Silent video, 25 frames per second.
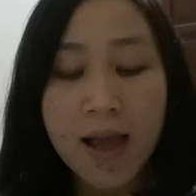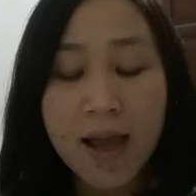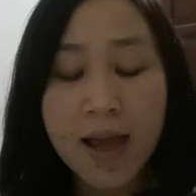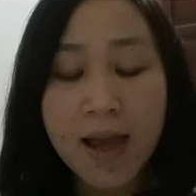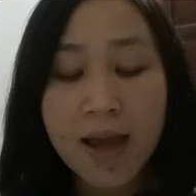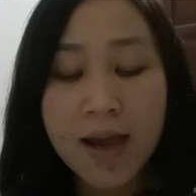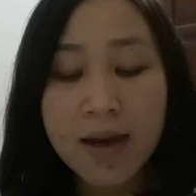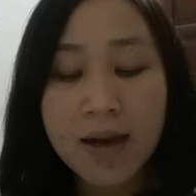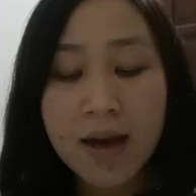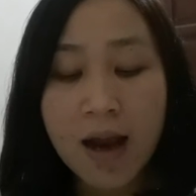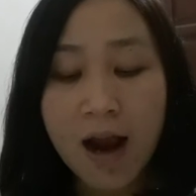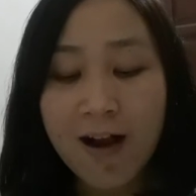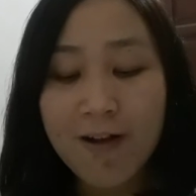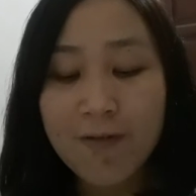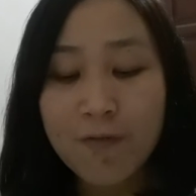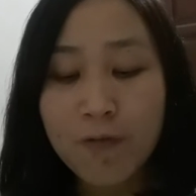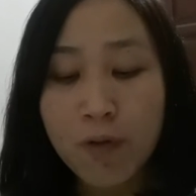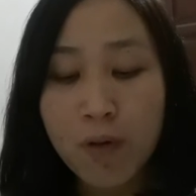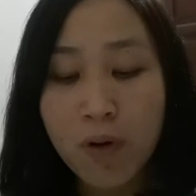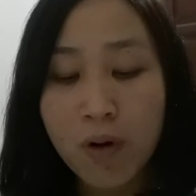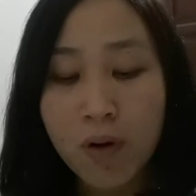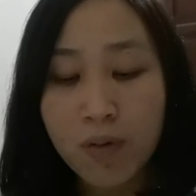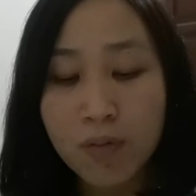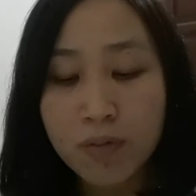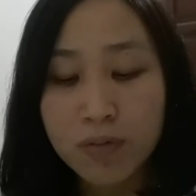And I
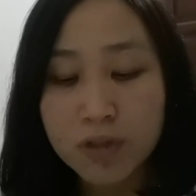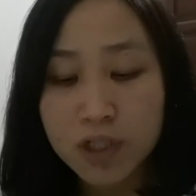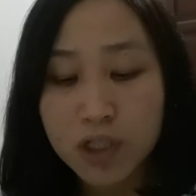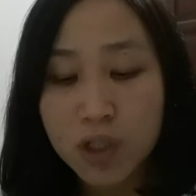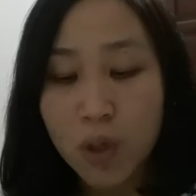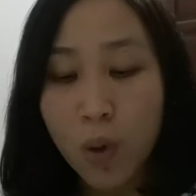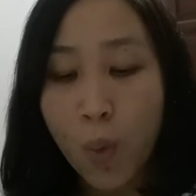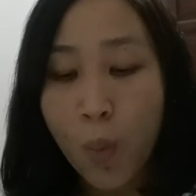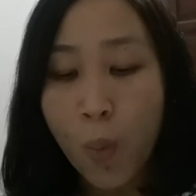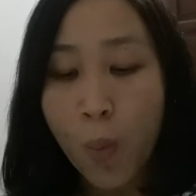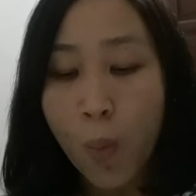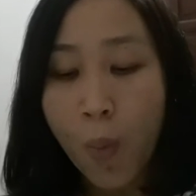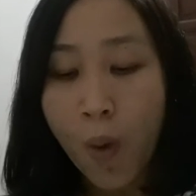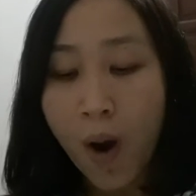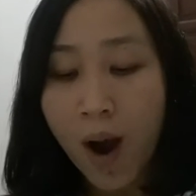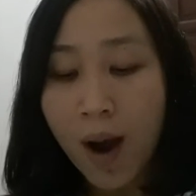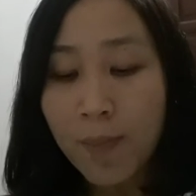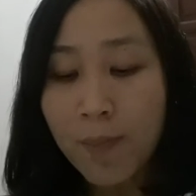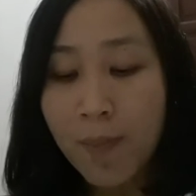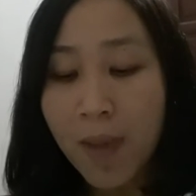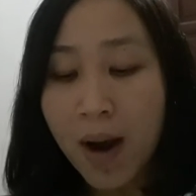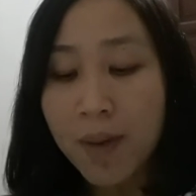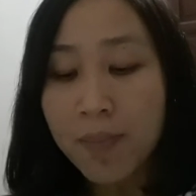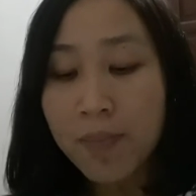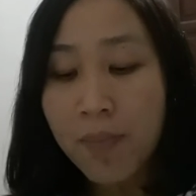followed what
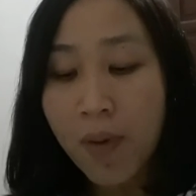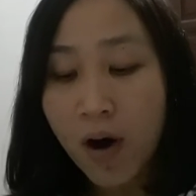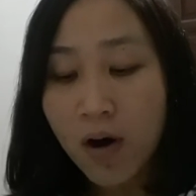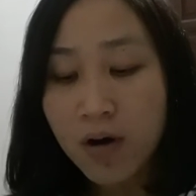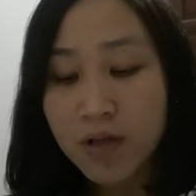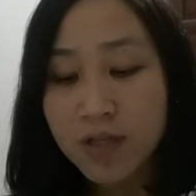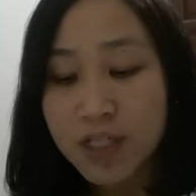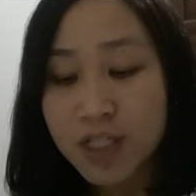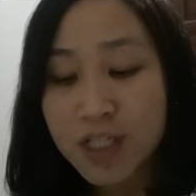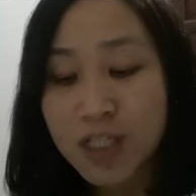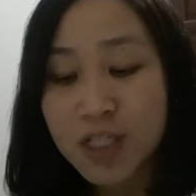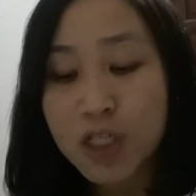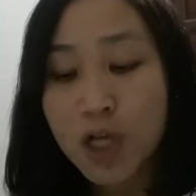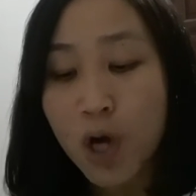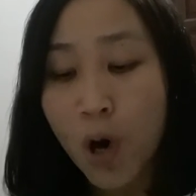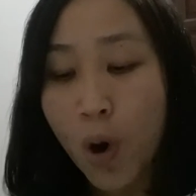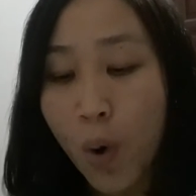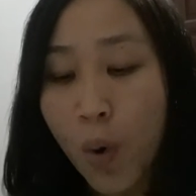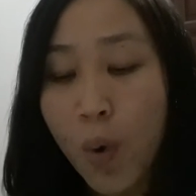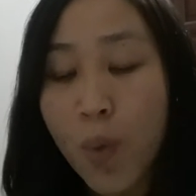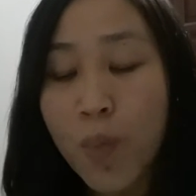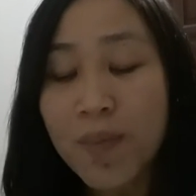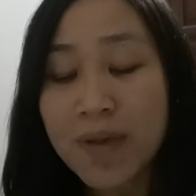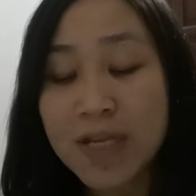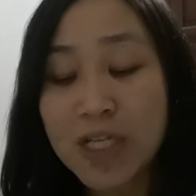my boss
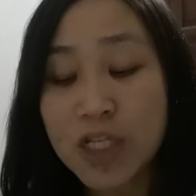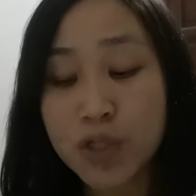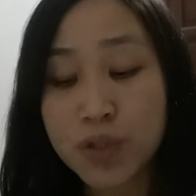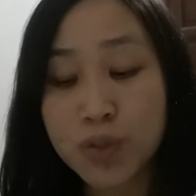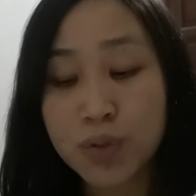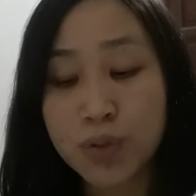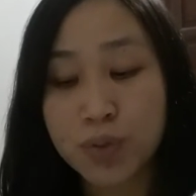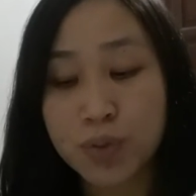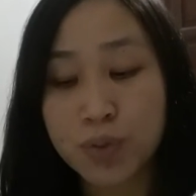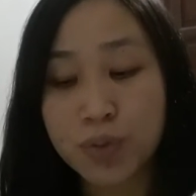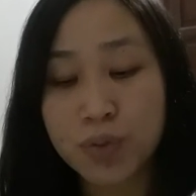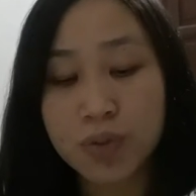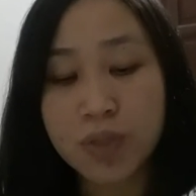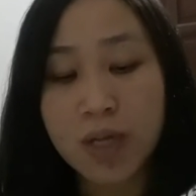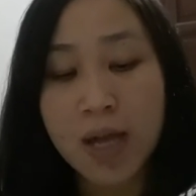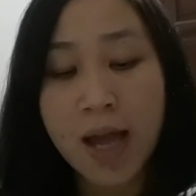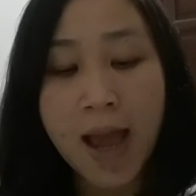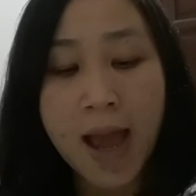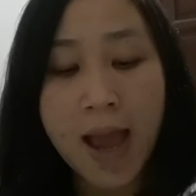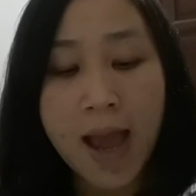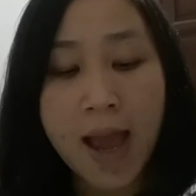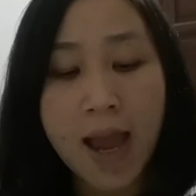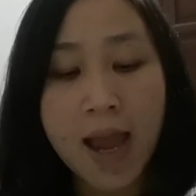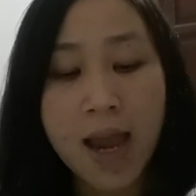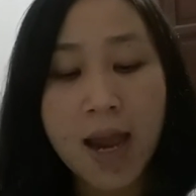told me to do.
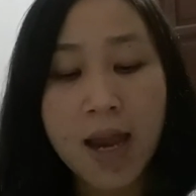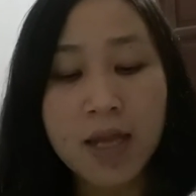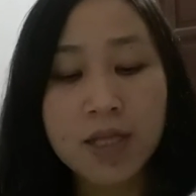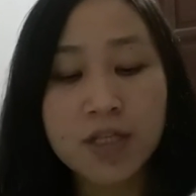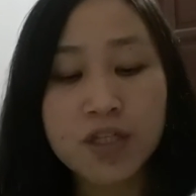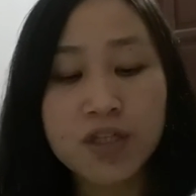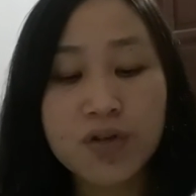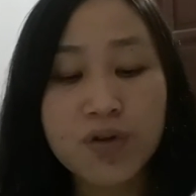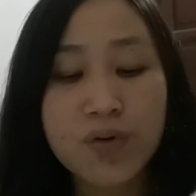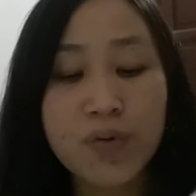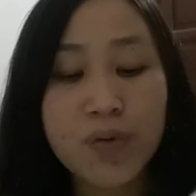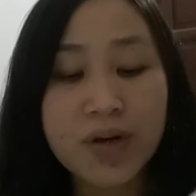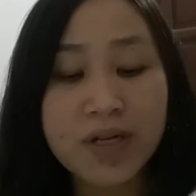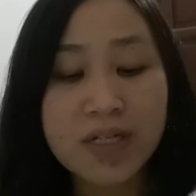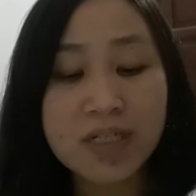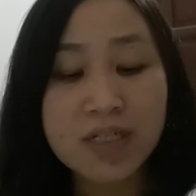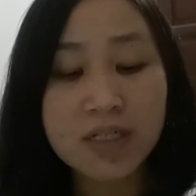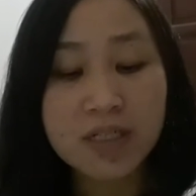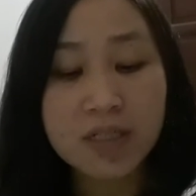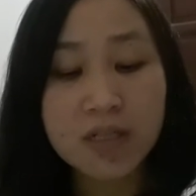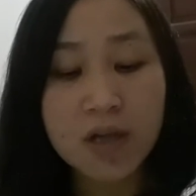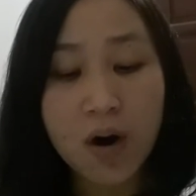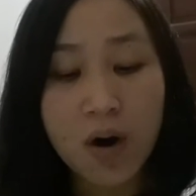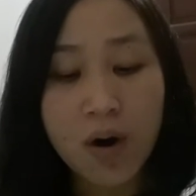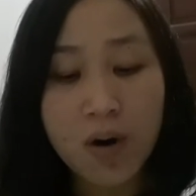And the
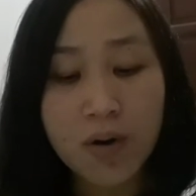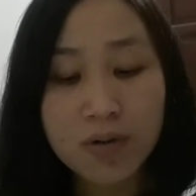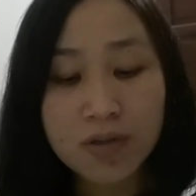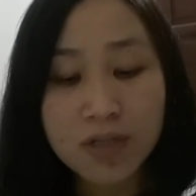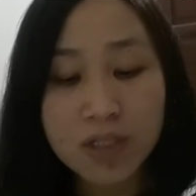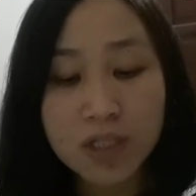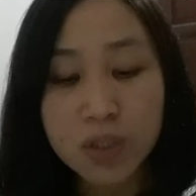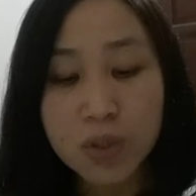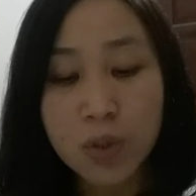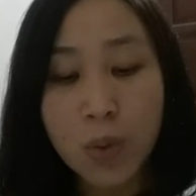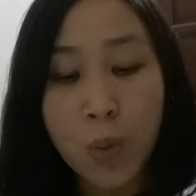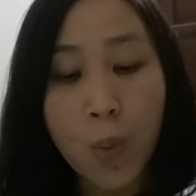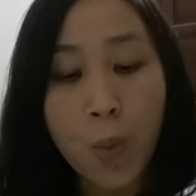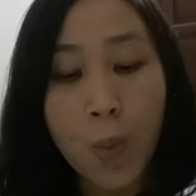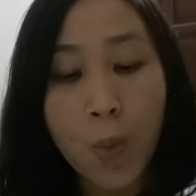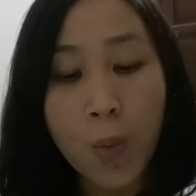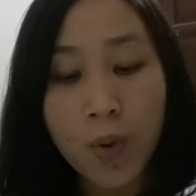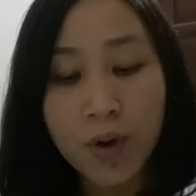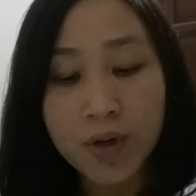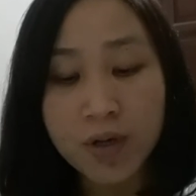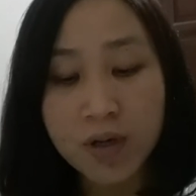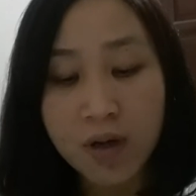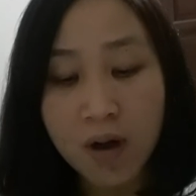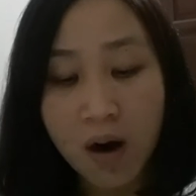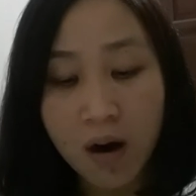results
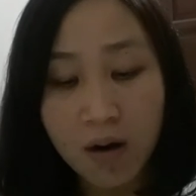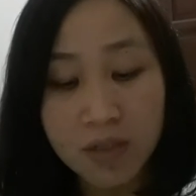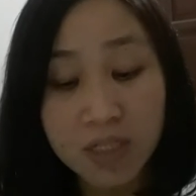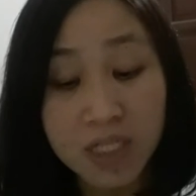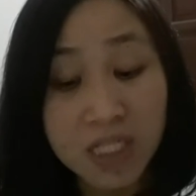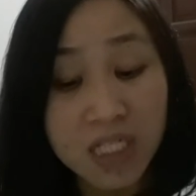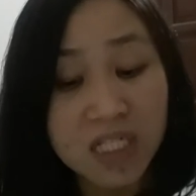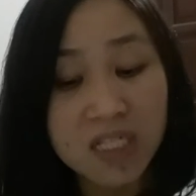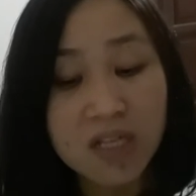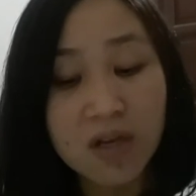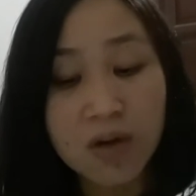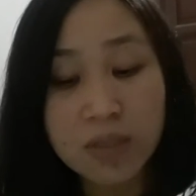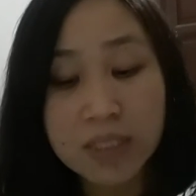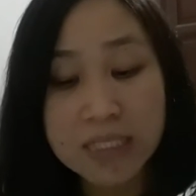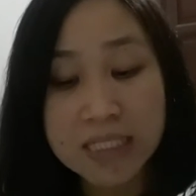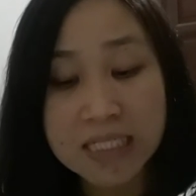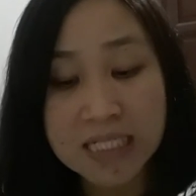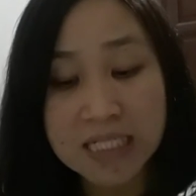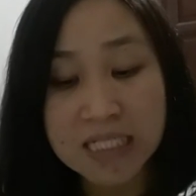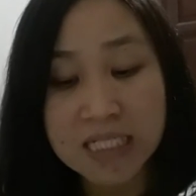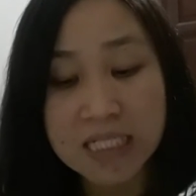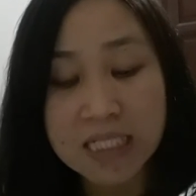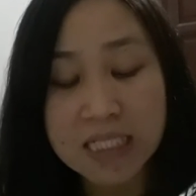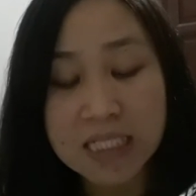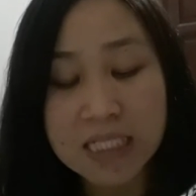were not so
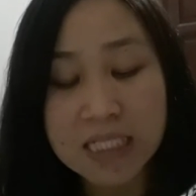good.